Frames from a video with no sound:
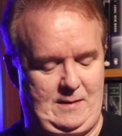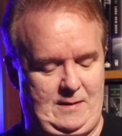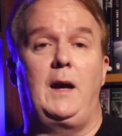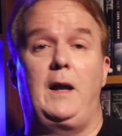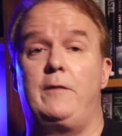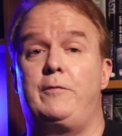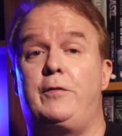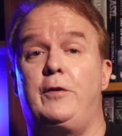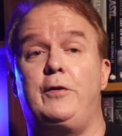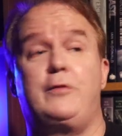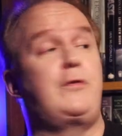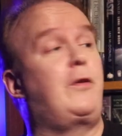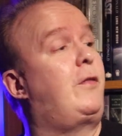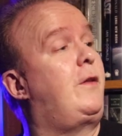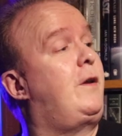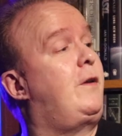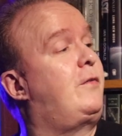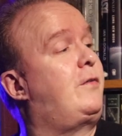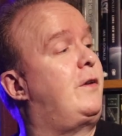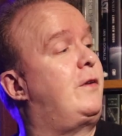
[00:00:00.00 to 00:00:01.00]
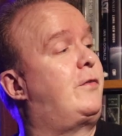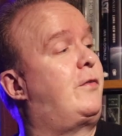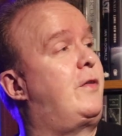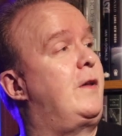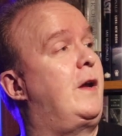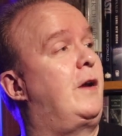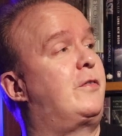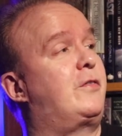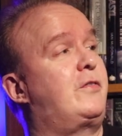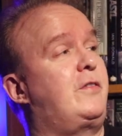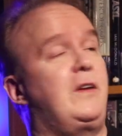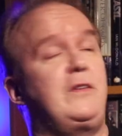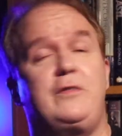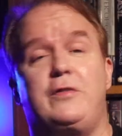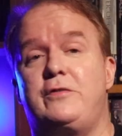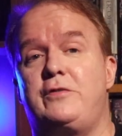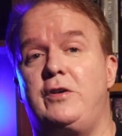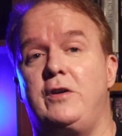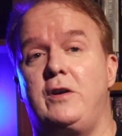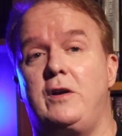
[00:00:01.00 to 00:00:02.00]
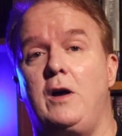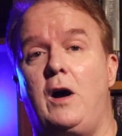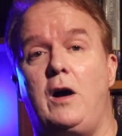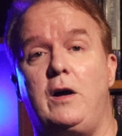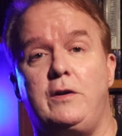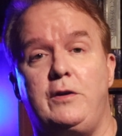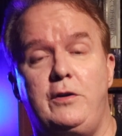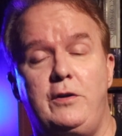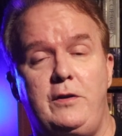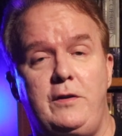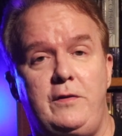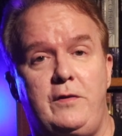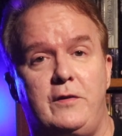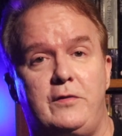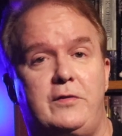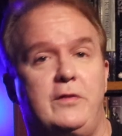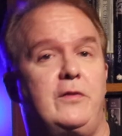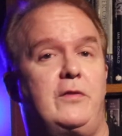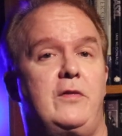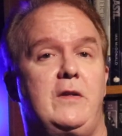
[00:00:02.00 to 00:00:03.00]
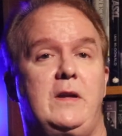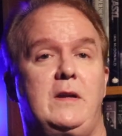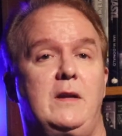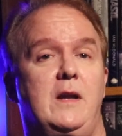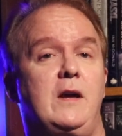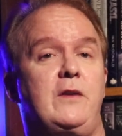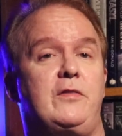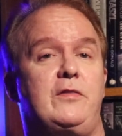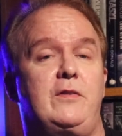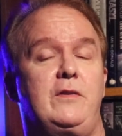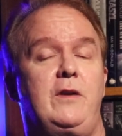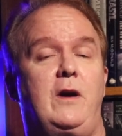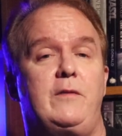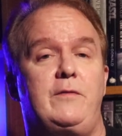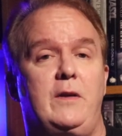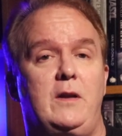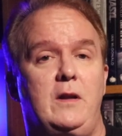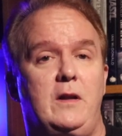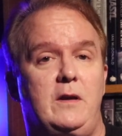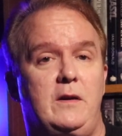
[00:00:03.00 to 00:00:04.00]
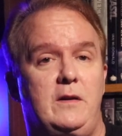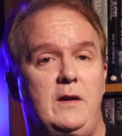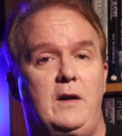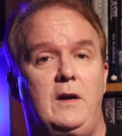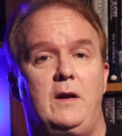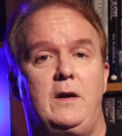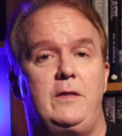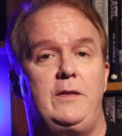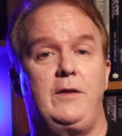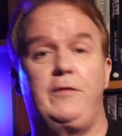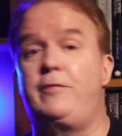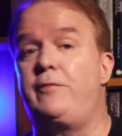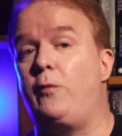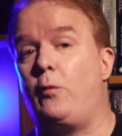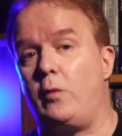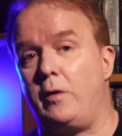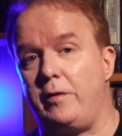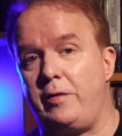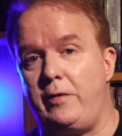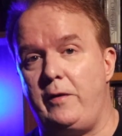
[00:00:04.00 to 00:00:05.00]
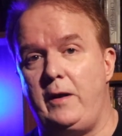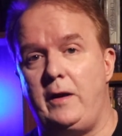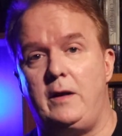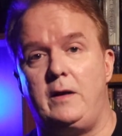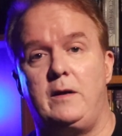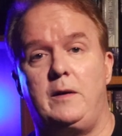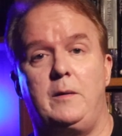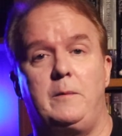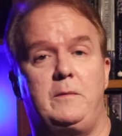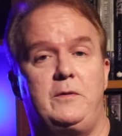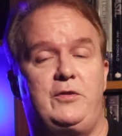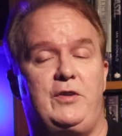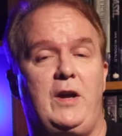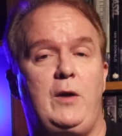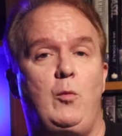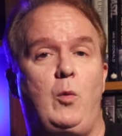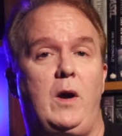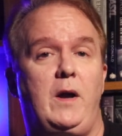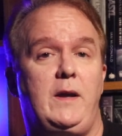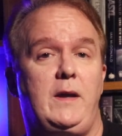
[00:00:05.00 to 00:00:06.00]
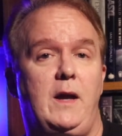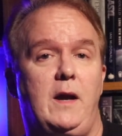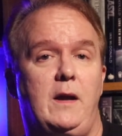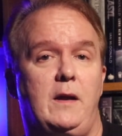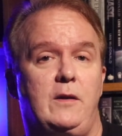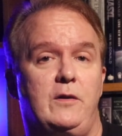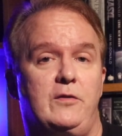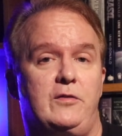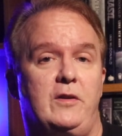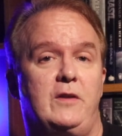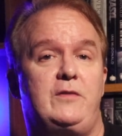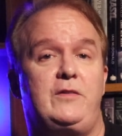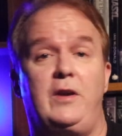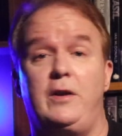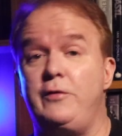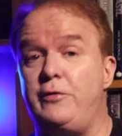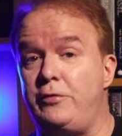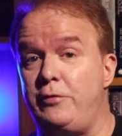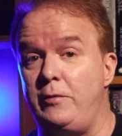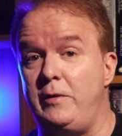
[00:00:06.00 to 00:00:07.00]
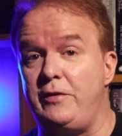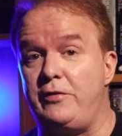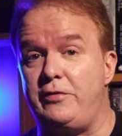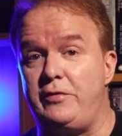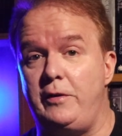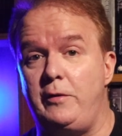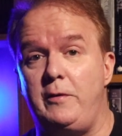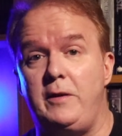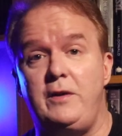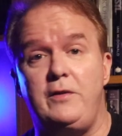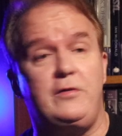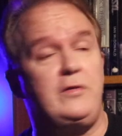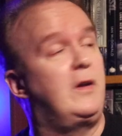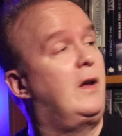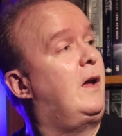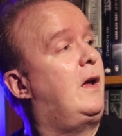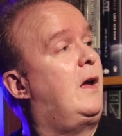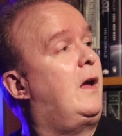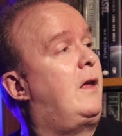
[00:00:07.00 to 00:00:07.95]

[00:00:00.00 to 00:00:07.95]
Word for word: And first of these is The Ascent to Godhood. This is the next novella, the fourth in J Y Yang's Tenserate series.